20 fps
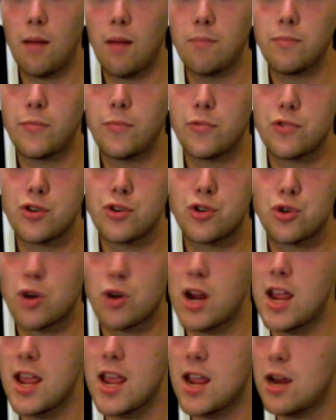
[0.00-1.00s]
There's a
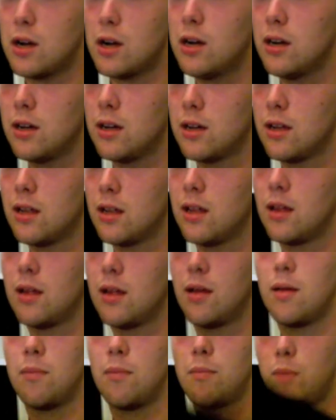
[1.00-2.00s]
tray here.
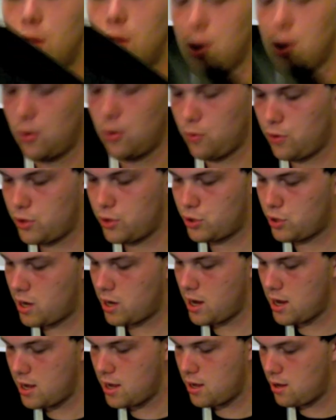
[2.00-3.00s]
Below the tray,
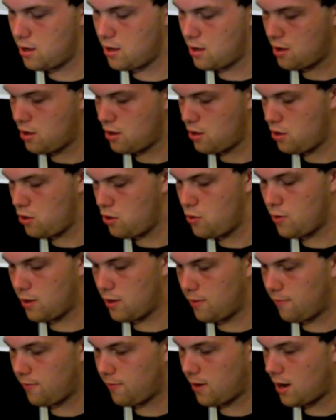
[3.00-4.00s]
you can
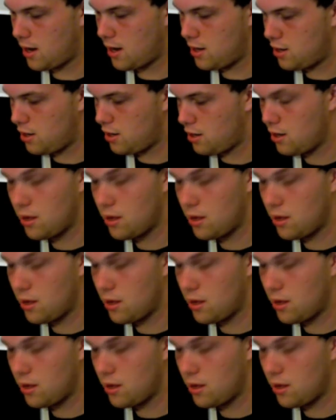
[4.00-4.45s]
find